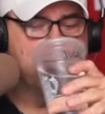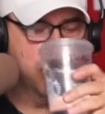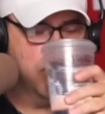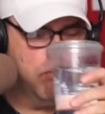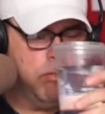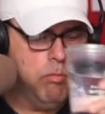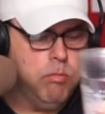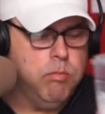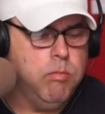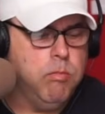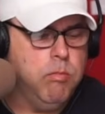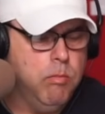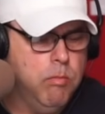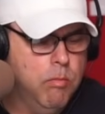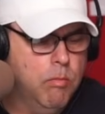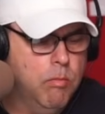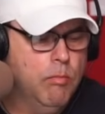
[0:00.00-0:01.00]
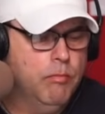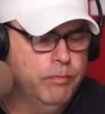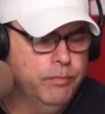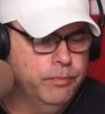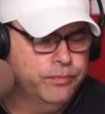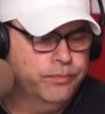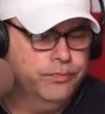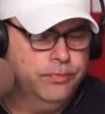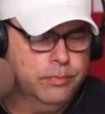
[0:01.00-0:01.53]

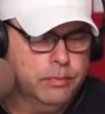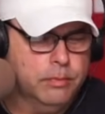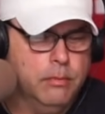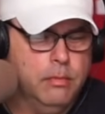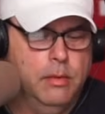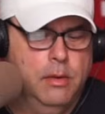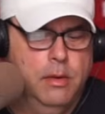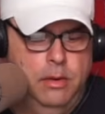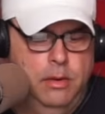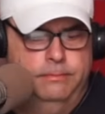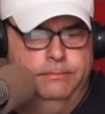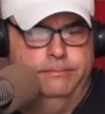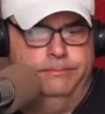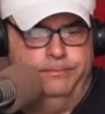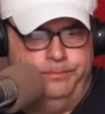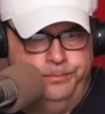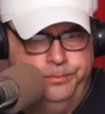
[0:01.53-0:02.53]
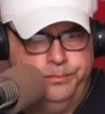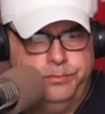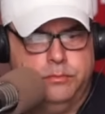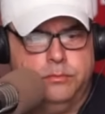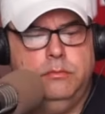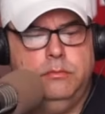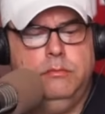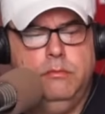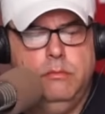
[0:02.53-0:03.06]

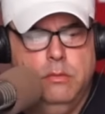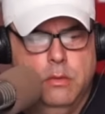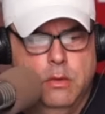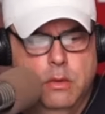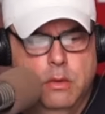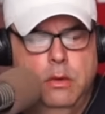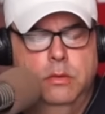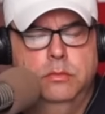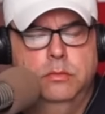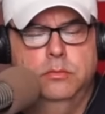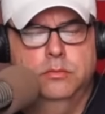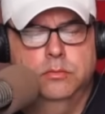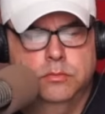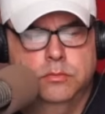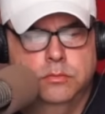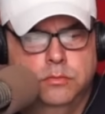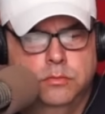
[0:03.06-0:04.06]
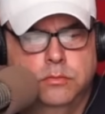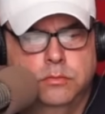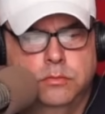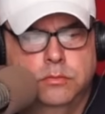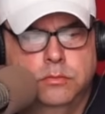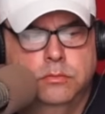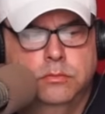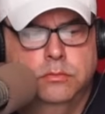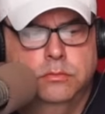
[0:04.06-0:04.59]

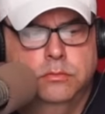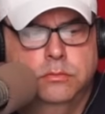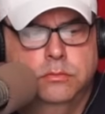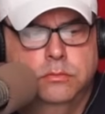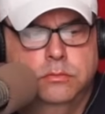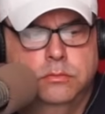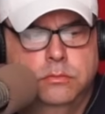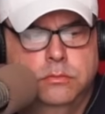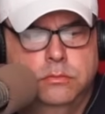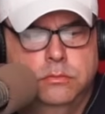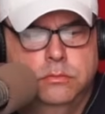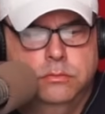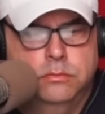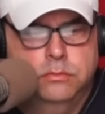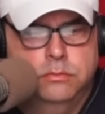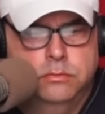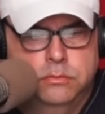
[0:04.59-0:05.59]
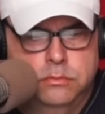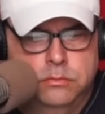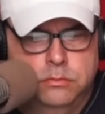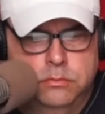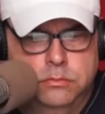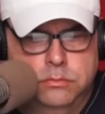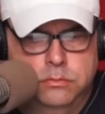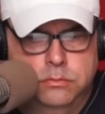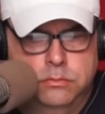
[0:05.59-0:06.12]

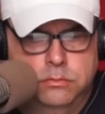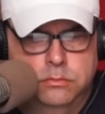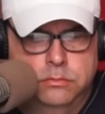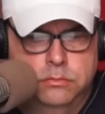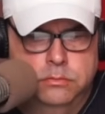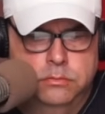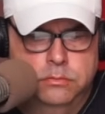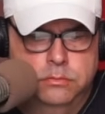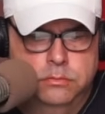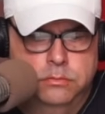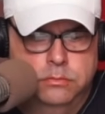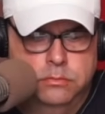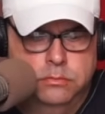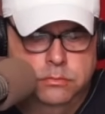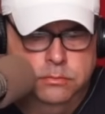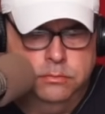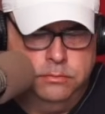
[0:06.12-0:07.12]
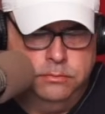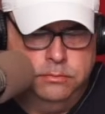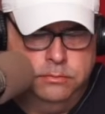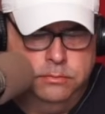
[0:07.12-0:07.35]
(not speaking)